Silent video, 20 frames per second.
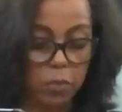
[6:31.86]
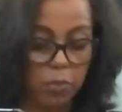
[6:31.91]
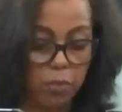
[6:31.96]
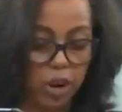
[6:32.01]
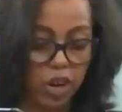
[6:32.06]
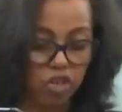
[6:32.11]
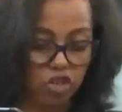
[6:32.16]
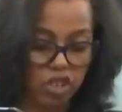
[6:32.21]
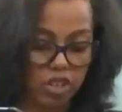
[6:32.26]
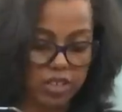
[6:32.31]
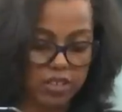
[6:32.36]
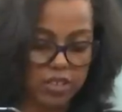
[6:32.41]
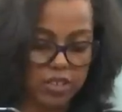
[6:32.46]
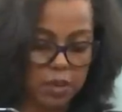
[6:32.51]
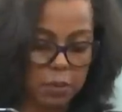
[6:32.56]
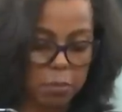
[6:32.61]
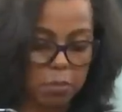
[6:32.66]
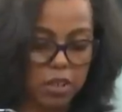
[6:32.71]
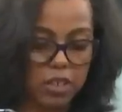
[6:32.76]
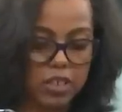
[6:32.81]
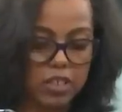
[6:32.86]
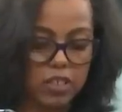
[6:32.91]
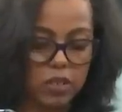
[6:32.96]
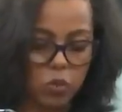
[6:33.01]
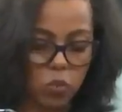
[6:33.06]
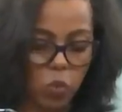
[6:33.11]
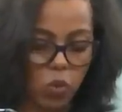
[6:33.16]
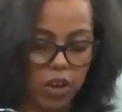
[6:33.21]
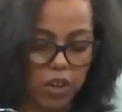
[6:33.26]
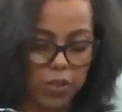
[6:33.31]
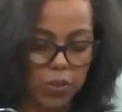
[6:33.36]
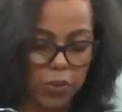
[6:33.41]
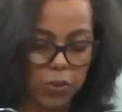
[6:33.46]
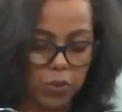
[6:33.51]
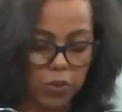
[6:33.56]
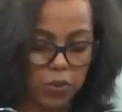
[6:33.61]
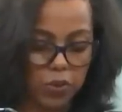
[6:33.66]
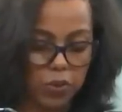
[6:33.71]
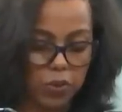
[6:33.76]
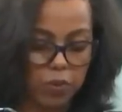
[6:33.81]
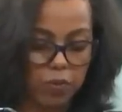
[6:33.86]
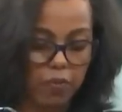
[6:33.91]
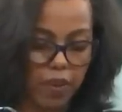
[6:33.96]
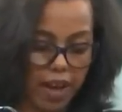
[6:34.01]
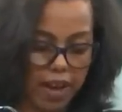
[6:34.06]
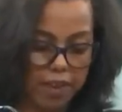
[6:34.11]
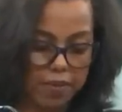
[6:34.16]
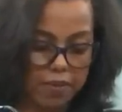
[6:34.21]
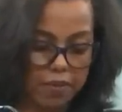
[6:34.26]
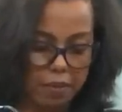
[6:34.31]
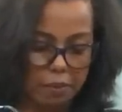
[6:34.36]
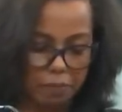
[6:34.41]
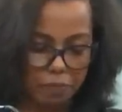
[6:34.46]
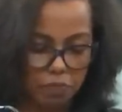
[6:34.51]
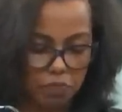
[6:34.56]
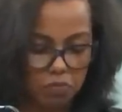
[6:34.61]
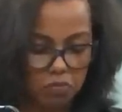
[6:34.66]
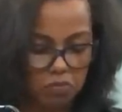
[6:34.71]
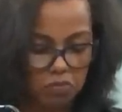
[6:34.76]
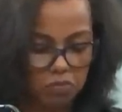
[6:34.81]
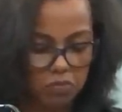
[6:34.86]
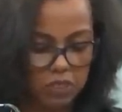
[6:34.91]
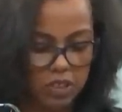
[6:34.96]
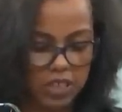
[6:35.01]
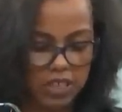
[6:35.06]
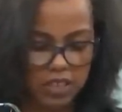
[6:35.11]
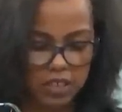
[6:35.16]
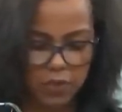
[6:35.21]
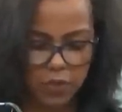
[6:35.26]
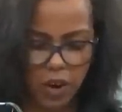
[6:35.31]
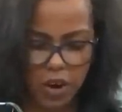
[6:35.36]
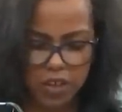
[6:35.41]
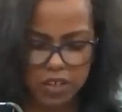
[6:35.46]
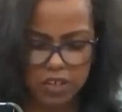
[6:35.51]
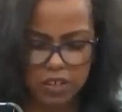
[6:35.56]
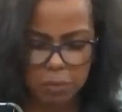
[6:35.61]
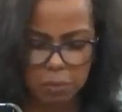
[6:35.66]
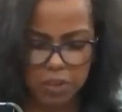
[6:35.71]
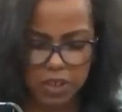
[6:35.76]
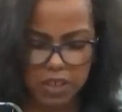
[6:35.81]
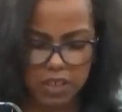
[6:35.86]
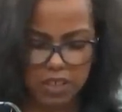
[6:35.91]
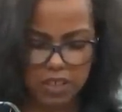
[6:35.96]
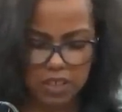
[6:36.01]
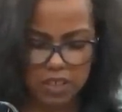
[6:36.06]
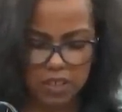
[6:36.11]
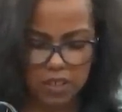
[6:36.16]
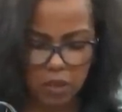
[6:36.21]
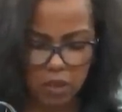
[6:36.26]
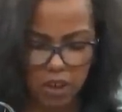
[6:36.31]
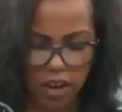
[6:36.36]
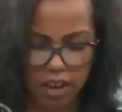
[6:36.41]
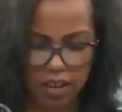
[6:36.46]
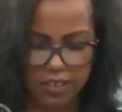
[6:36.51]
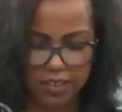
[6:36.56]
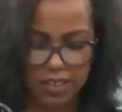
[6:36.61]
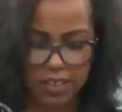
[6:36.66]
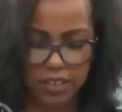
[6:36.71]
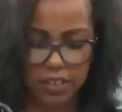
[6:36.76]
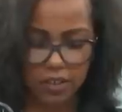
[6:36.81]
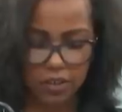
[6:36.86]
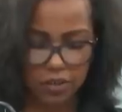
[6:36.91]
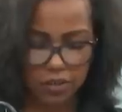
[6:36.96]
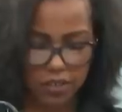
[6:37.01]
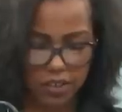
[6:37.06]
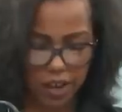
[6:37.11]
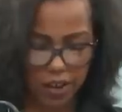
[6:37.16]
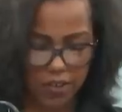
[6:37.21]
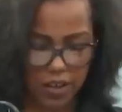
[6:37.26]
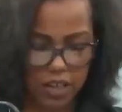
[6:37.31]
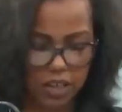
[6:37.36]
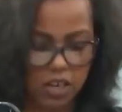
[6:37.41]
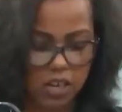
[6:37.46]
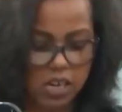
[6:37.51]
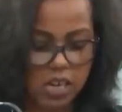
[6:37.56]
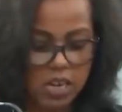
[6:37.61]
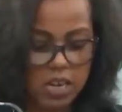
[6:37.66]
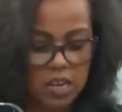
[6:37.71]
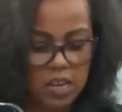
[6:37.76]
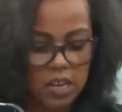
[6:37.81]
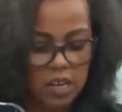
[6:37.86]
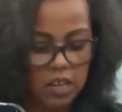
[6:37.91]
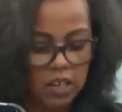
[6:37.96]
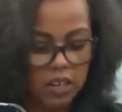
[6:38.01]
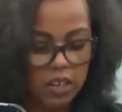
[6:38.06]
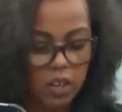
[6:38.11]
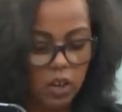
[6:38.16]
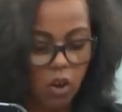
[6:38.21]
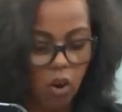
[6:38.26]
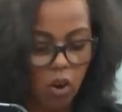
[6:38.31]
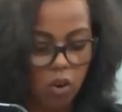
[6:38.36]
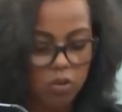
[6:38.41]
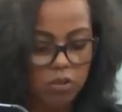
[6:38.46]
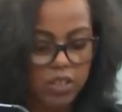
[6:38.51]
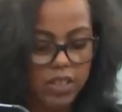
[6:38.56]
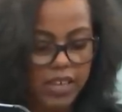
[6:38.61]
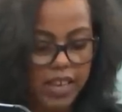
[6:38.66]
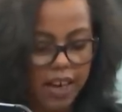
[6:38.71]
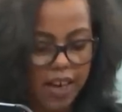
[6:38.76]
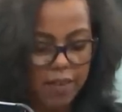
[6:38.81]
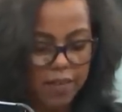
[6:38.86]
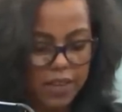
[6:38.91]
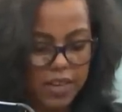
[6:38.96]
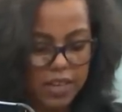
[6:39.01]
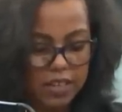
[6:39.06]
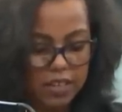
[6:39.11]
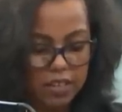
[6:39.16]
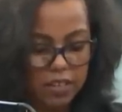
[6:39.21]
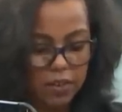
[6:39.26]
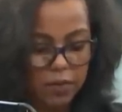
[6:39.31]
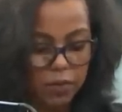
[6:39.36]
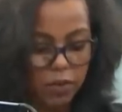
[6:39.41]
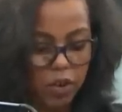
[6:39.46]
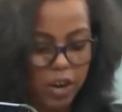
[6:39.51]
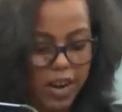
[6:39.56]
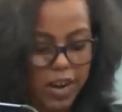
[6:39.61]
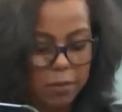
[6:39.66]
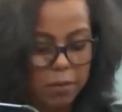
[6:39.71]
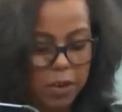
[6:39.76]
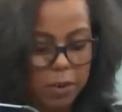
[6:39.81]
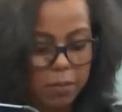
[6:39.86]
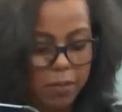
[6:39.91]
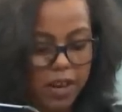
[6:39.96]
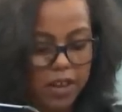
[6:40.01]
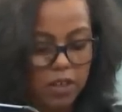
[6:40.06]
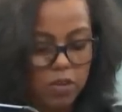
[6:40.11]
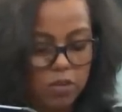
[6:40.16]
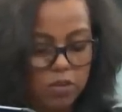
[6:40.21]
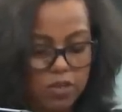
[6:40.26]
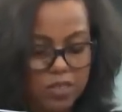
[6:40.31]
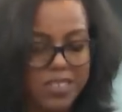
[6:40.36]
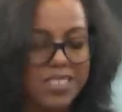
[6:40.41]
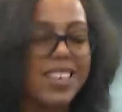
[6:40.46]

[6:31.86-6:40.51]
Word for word: prejudice in bullets one through five. As far as bullets uh, six through seven, the only evidence of Greg McMichael's